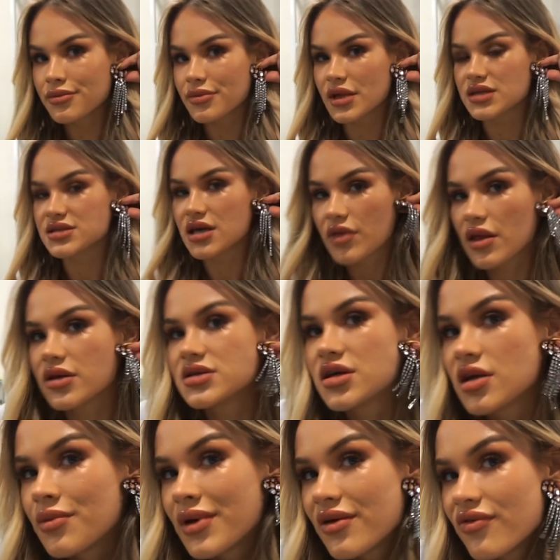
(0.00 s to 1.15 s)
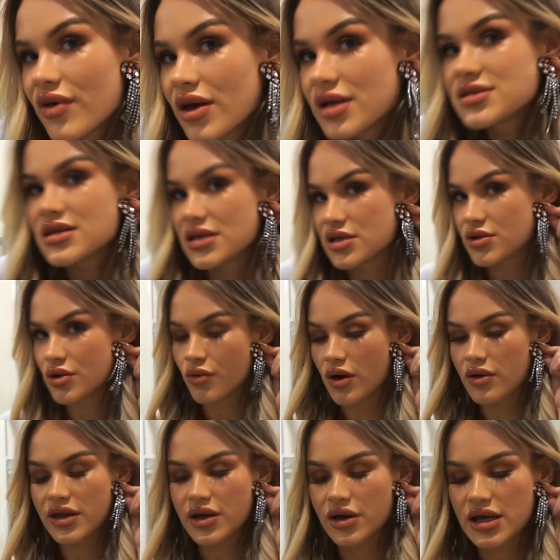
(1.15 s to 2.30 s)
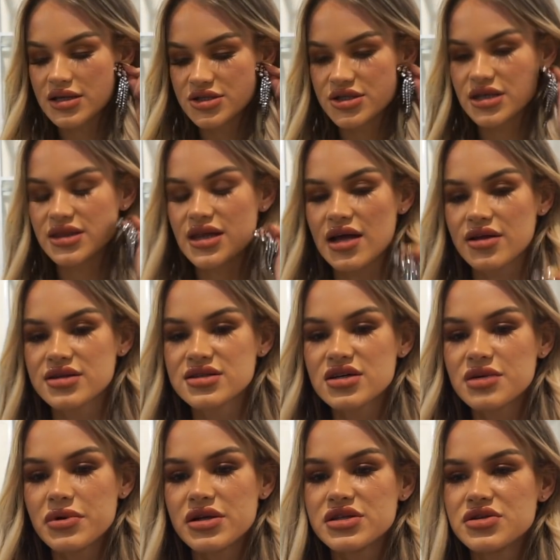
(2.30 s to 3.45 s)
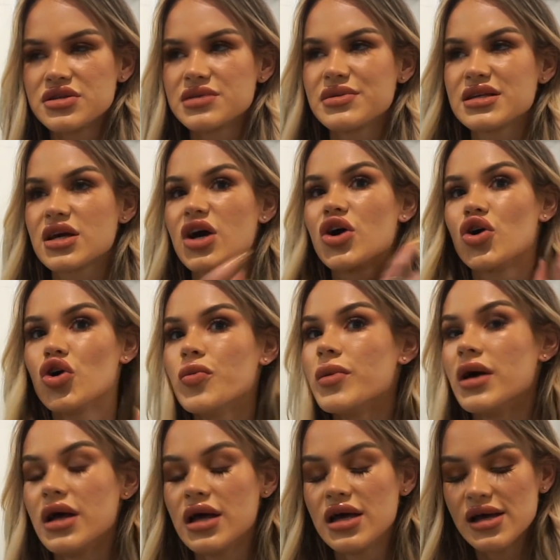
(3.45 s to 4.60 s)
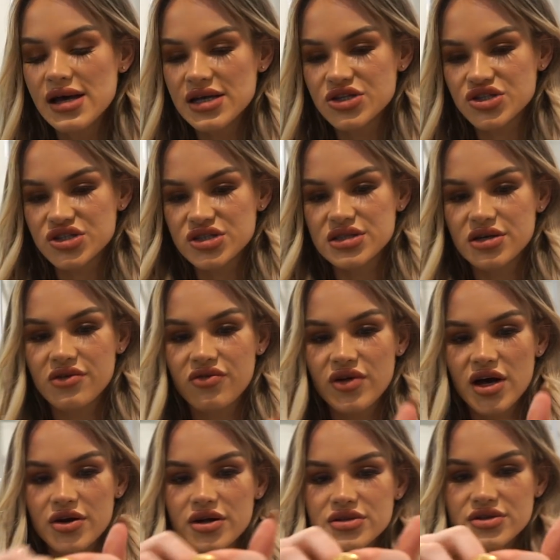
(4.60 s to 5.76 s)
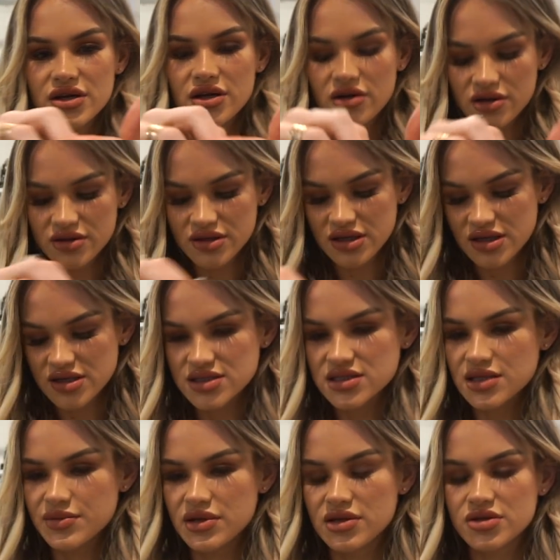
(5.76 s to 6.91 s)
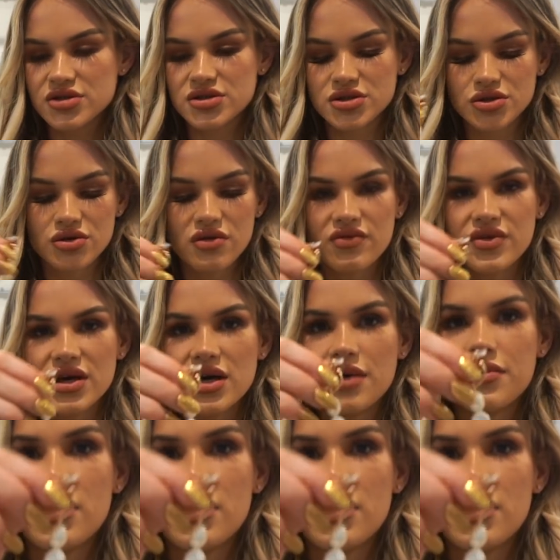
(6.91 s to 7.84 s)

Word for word: Like see how that looks good on my face? I don't know what, like it's like that looks good, but as soon as it's like a hoop, it just doesn't look flattering. So then I got these. I mean, there's two of them.